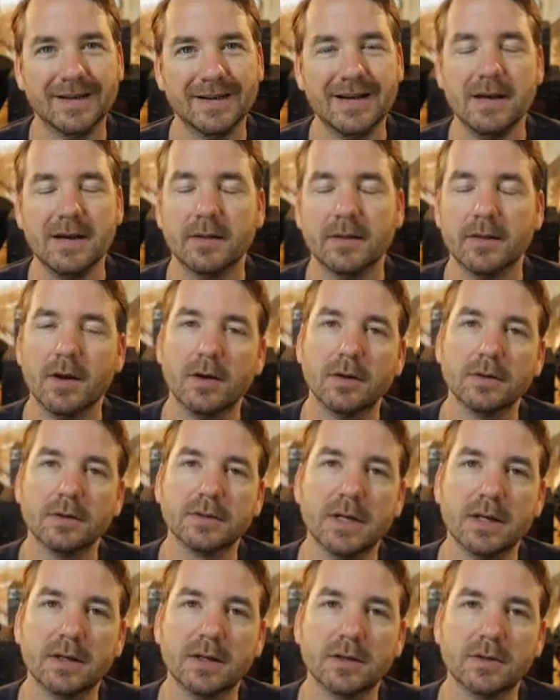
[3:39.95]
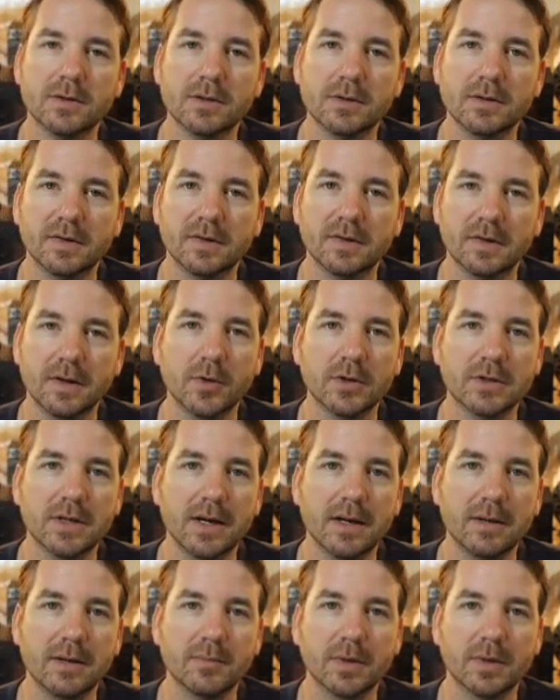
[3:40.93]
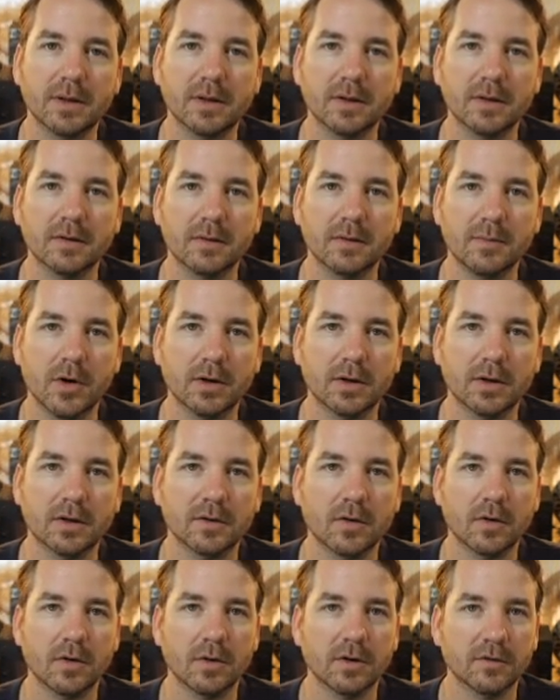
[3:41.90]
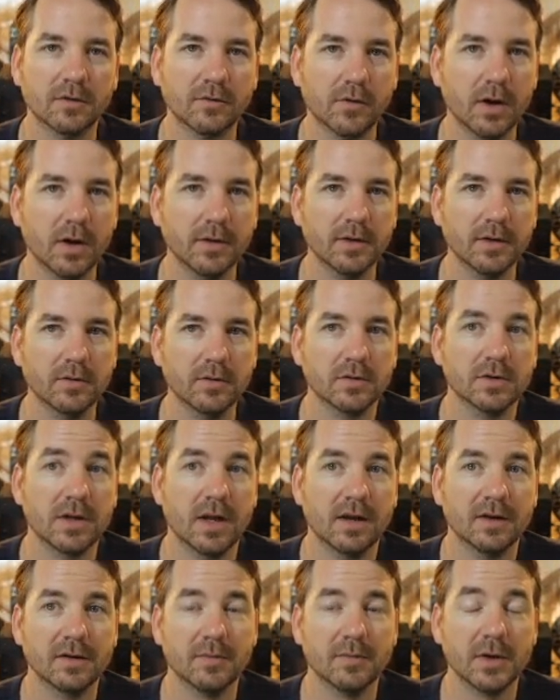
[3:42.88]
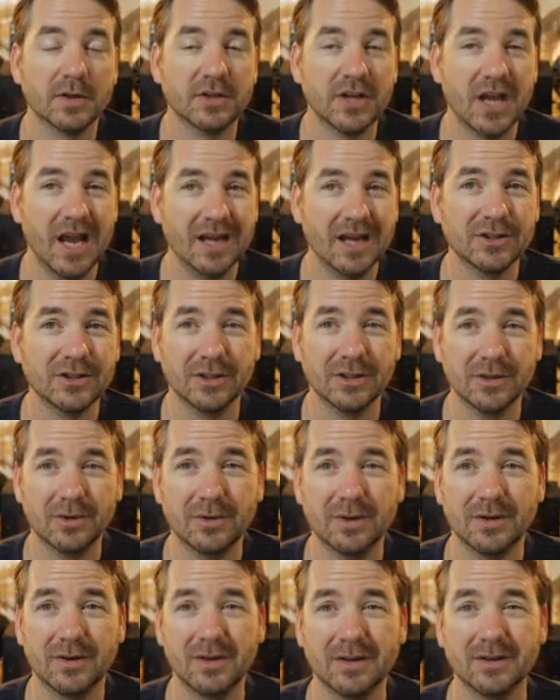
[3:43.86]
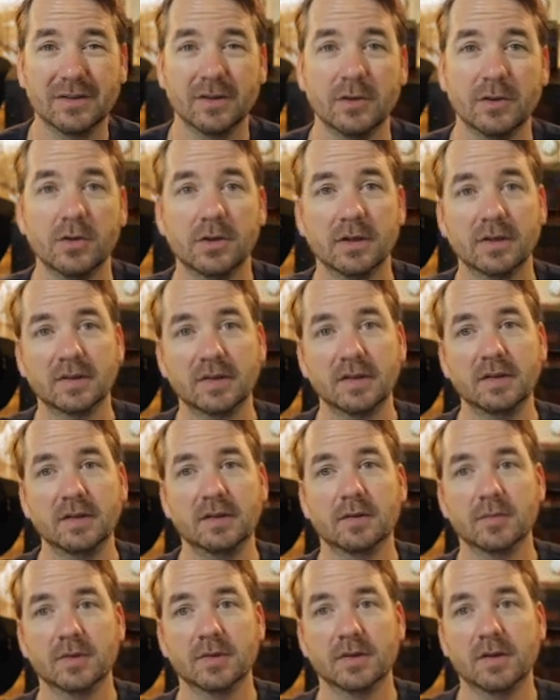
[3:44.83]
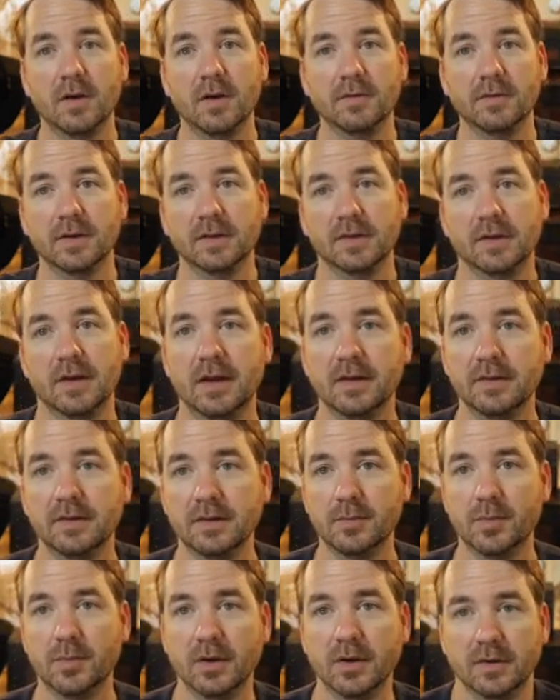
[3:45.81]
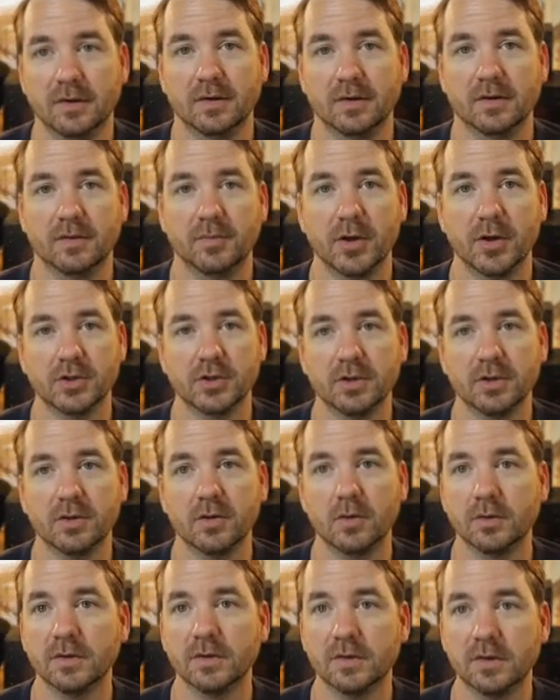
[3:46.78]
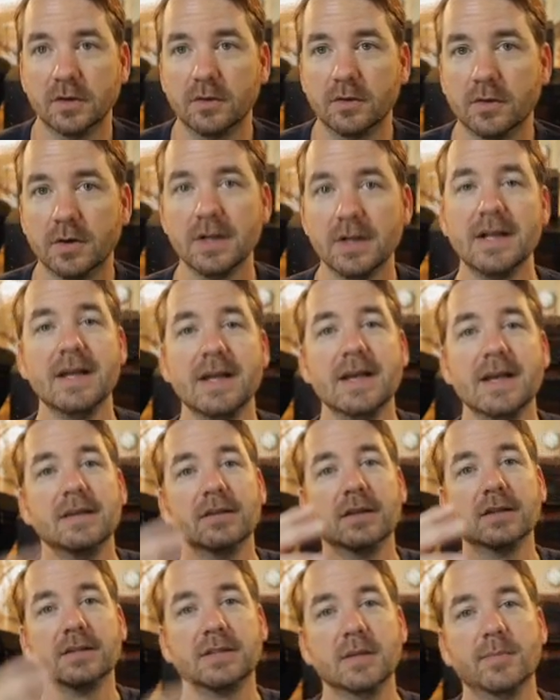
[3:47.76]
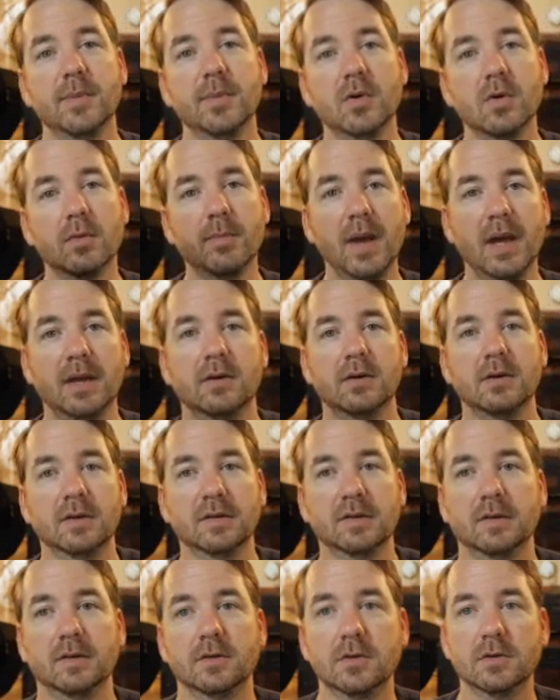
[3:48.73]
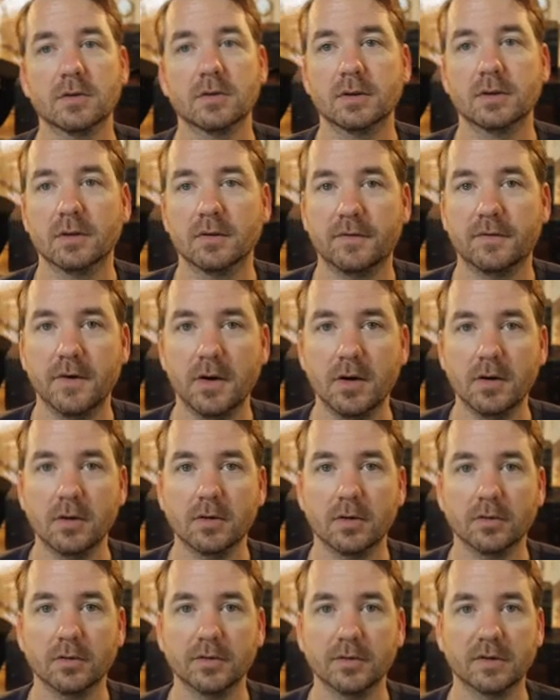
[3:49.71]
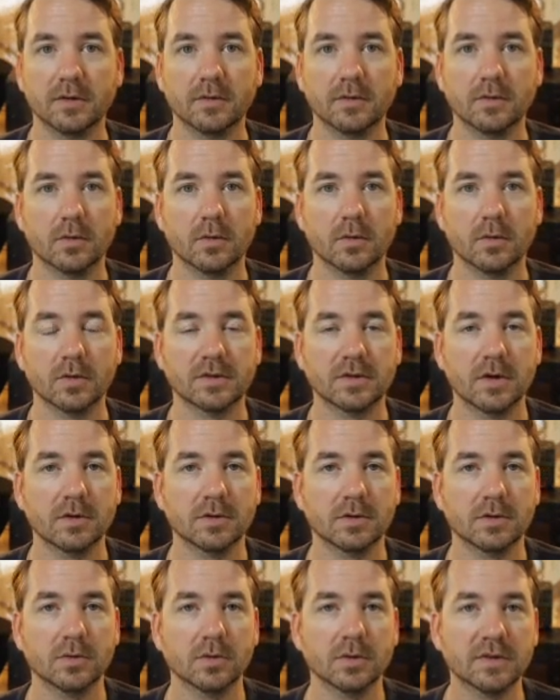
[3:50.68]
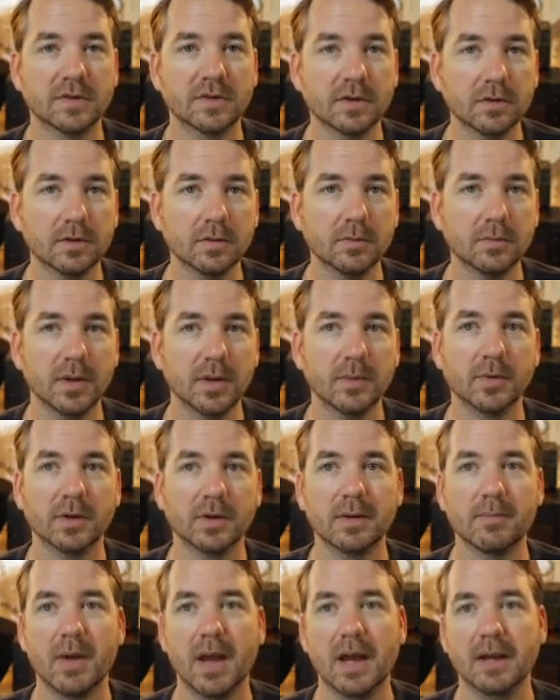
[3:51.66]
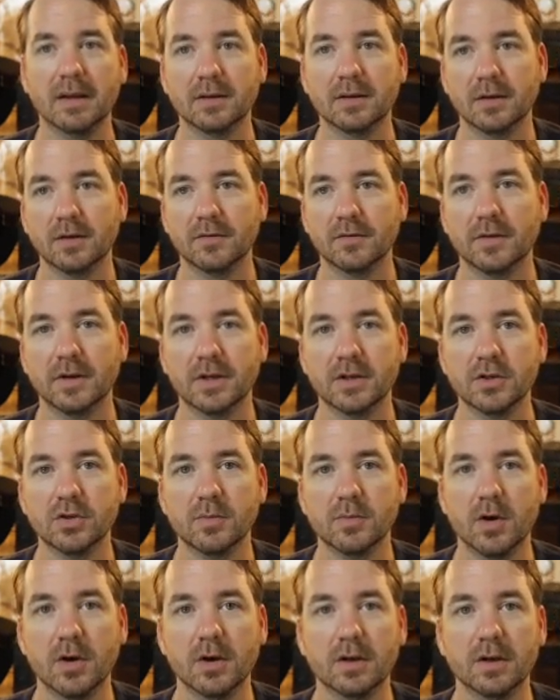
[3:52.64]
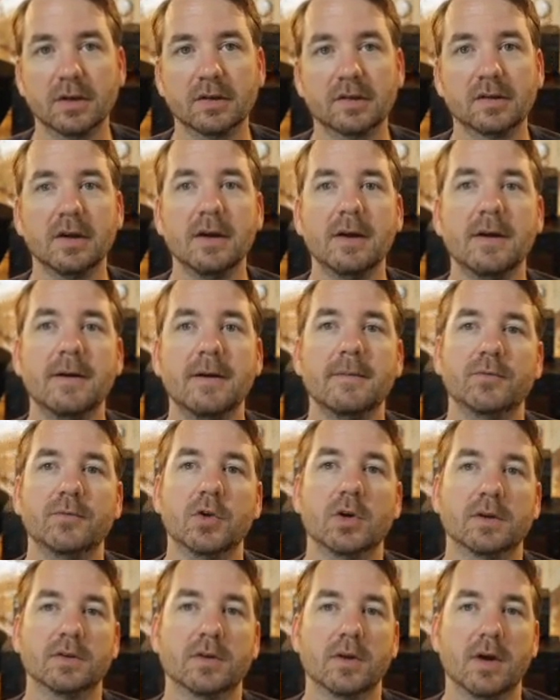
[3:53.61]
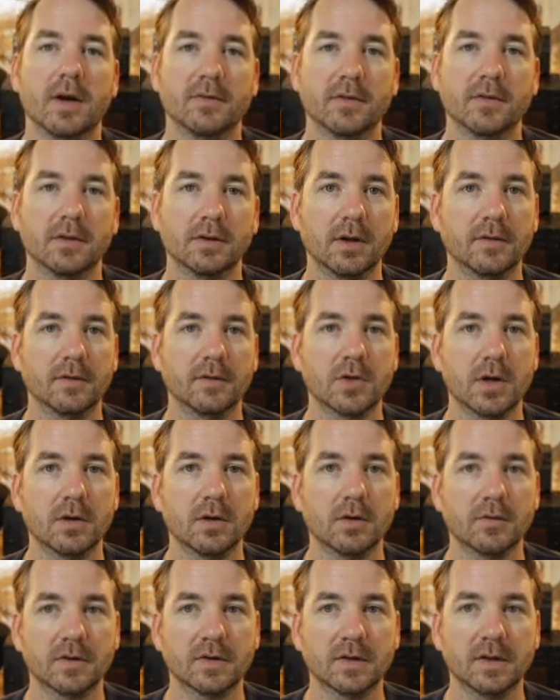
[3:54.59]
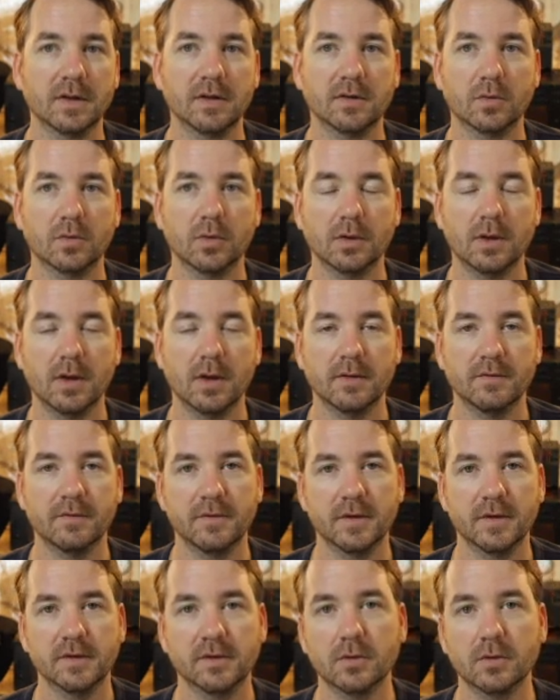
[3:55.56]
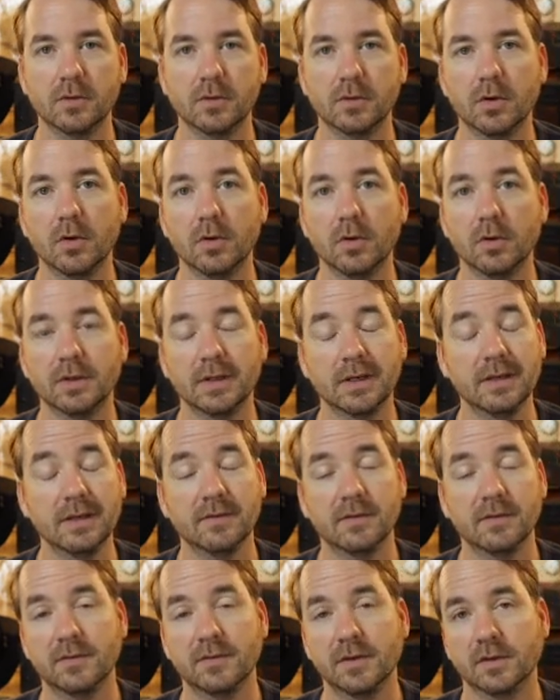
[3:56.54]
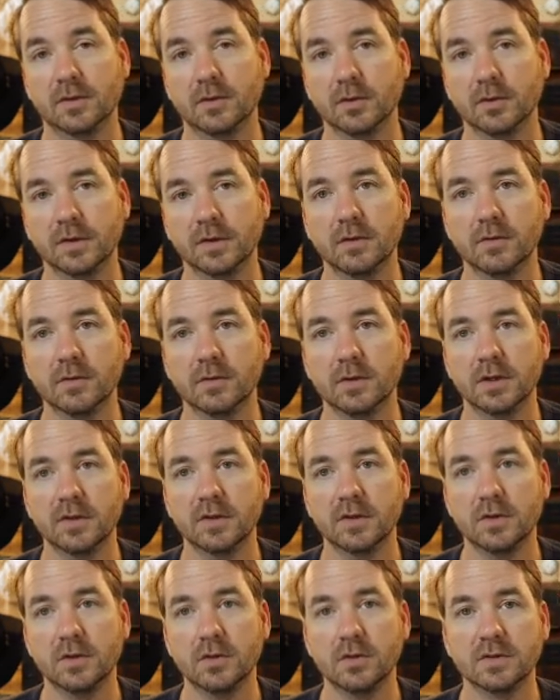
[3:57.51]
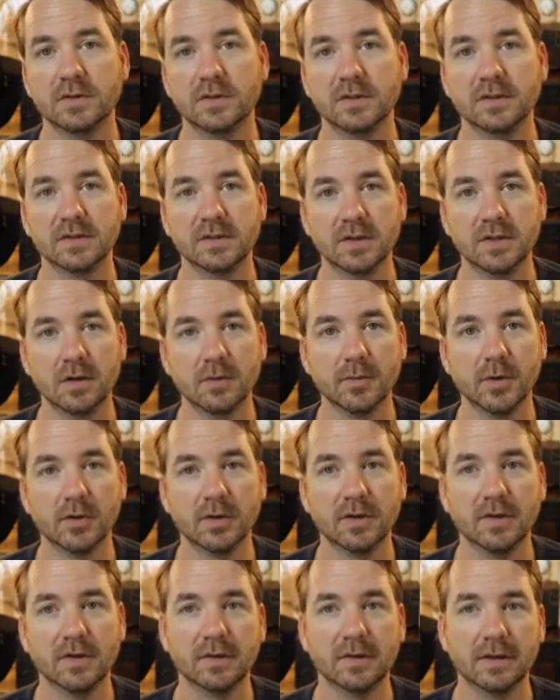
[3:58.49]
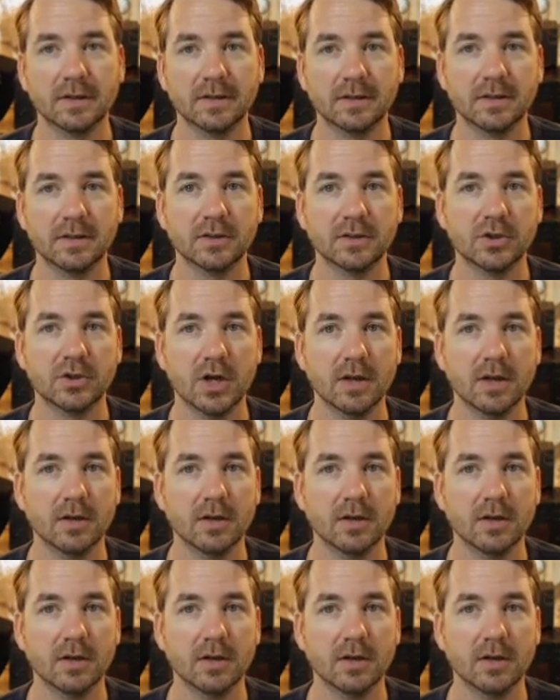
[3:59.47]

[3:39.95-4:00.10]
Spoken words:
They all take it during the summertime because the markets aren't as frothy and there's not as much action going on. So you can see some softness in asset prices, especially gold and silver. The typical pattern is that during the fall, gold and silver will start to resume. People get back into the financial markets. You also have the love trade overseas, where a lot of physical gold and even physical silver is used in ceremonies in India and China and